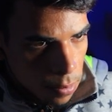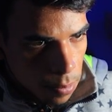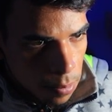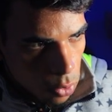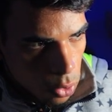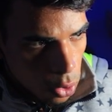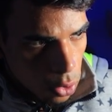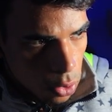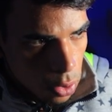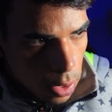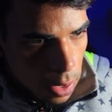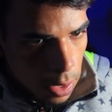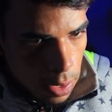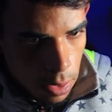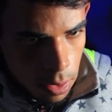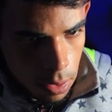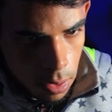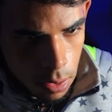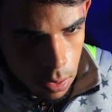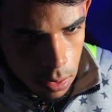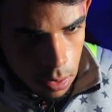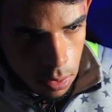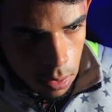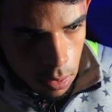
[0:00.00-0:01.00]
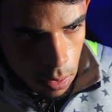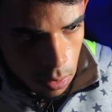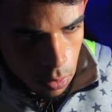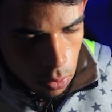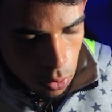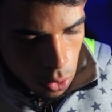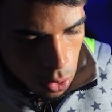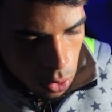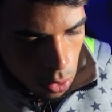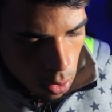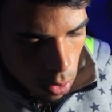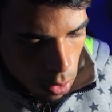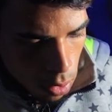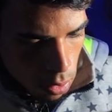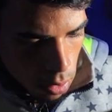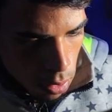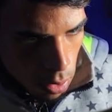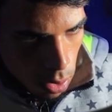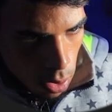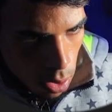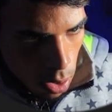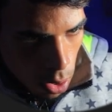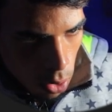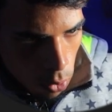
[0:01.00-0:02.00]
We don't need this to start.
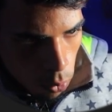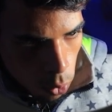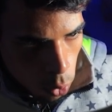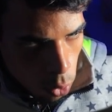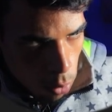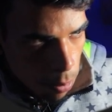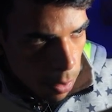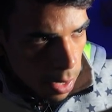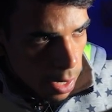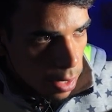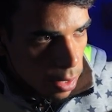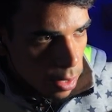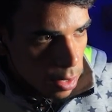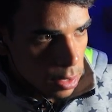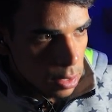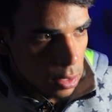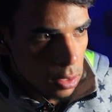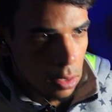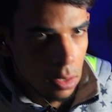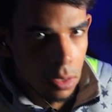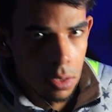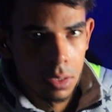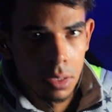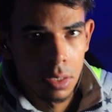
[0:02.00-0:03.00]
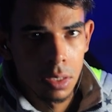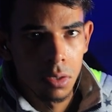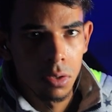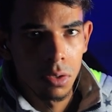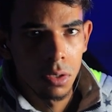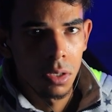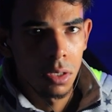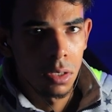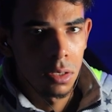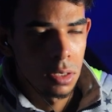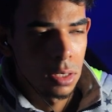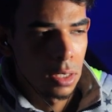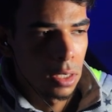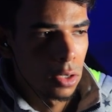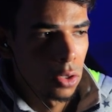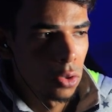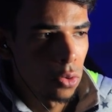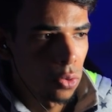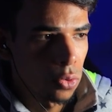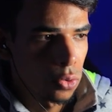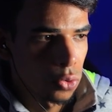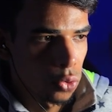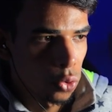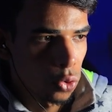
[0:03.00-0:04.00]
We will make this the
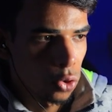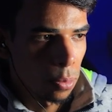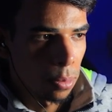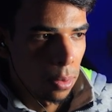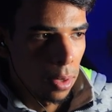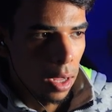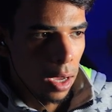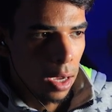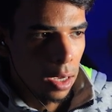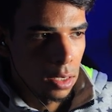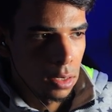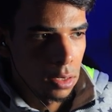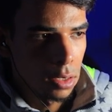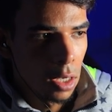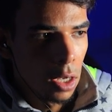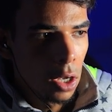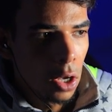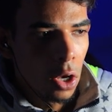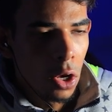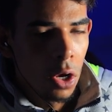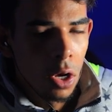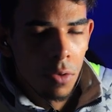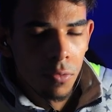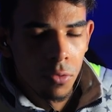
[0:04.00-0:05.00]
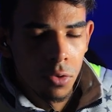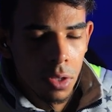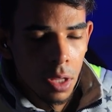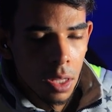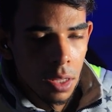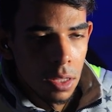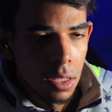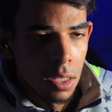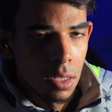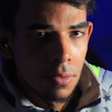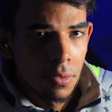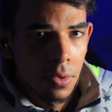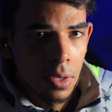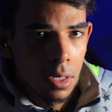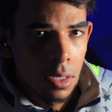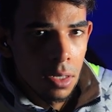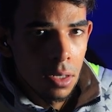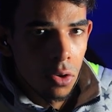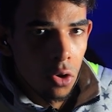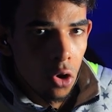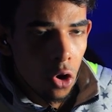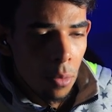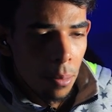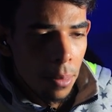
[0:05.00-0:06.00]
new two replies for the
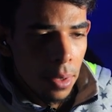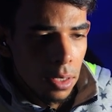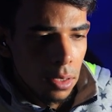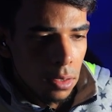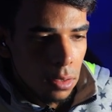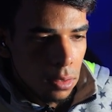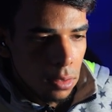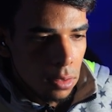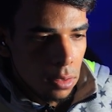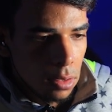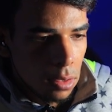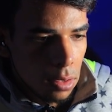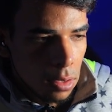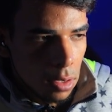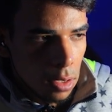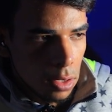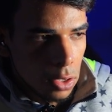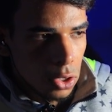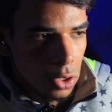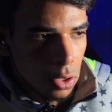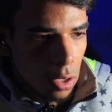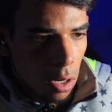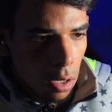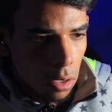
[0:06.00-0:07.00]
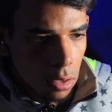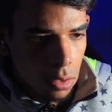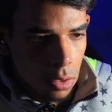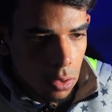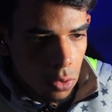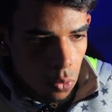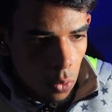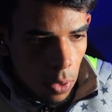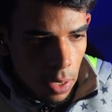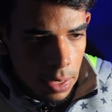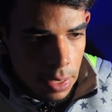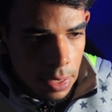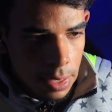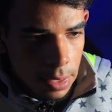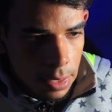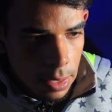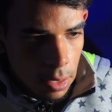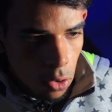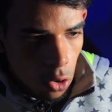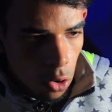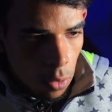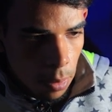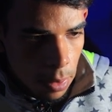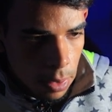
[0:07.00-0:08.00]
Devin comment starts once
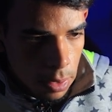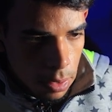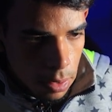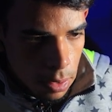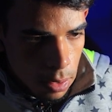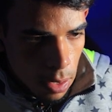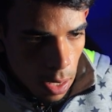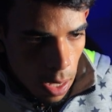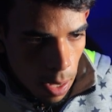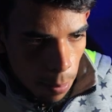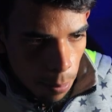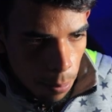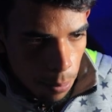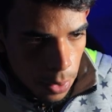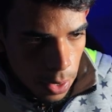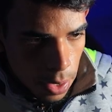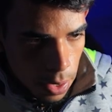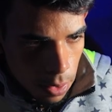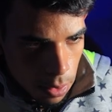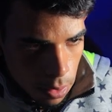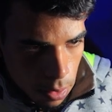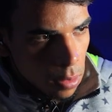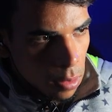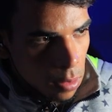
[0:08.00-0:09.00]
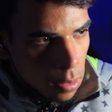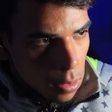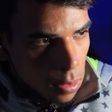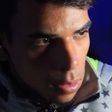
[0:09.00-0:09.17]
the comments appear.